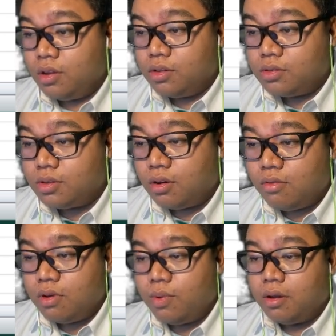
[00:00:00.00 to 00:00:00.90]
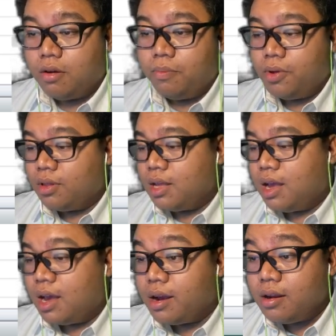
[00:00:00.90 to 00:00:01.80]
So we will compute
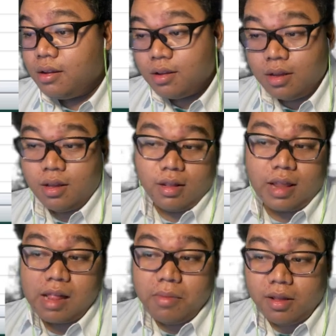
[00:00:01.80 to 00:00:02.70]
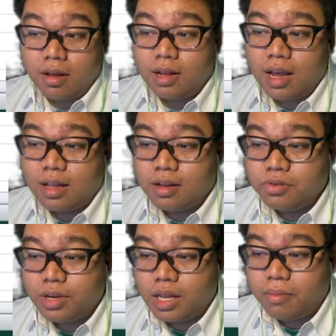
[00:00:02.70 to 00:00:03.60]
here
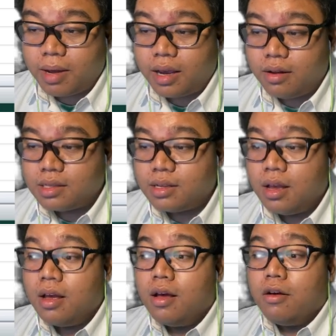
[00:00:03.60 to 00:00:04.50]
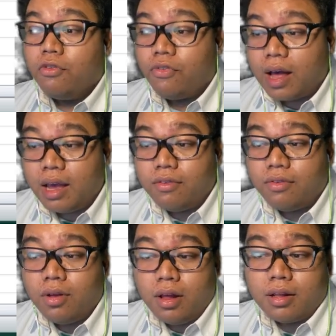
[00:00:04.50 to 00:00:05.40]
10,800 minus
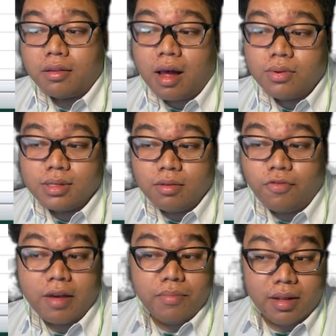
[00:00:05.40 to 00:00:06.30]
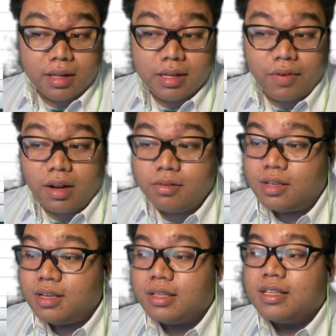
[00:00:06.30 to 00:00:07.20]
5
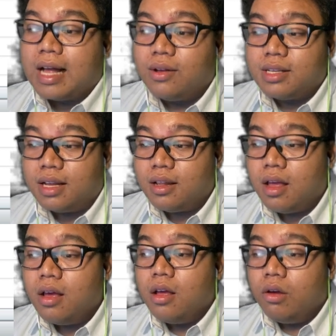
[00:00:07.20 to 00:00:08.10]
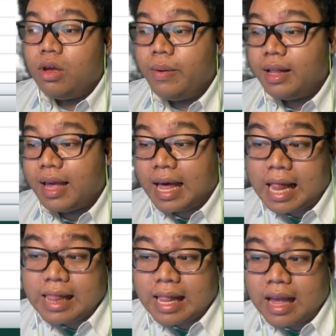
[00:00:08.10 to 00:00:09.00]
5,760,000, we will
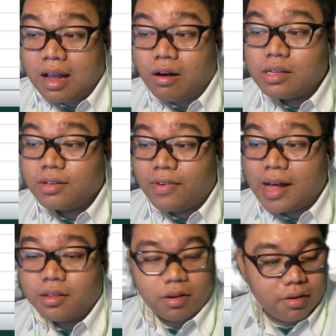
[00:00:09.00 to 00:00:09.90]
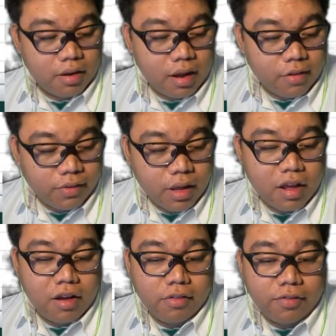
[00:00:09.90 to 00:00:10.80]
get a cost factor of
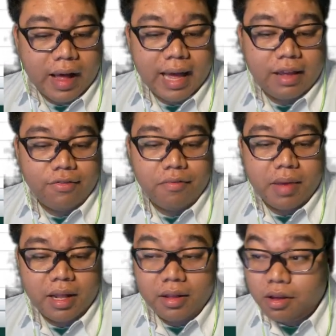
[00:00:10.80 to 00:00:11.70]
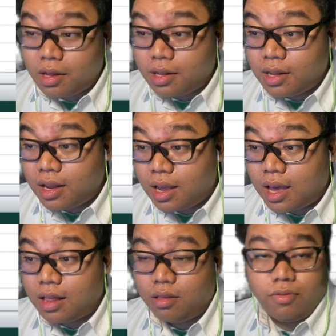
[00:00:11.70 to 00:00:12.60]

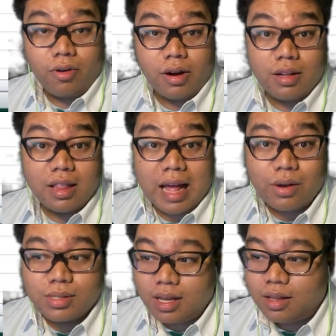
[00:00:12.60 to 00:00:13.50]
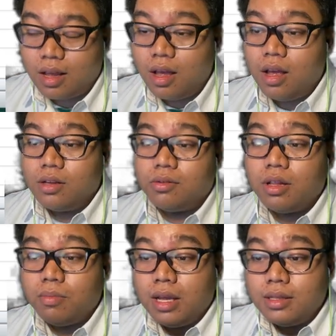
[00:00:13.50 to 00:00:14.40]
5,040,000. So
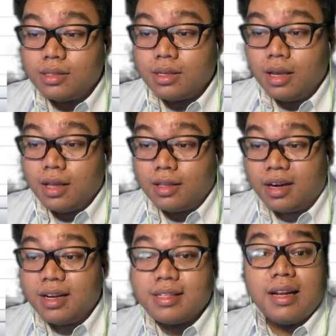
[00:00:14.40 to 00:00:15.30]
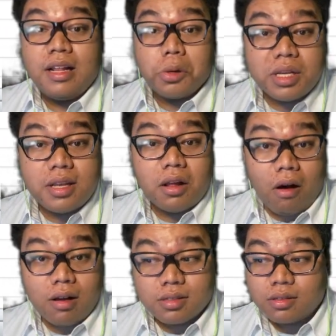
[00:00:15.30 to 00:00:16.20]
it means there is an increasing
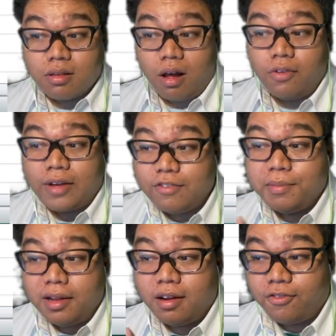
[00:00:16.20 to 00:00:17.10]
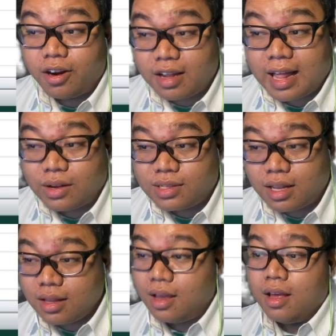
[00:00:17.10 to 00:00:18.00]
cost of
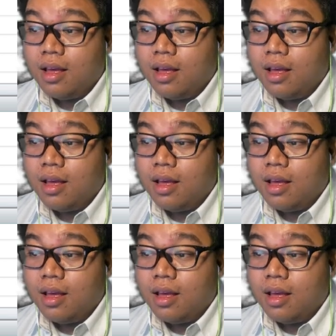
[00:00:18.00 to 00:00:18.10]
5,040,000.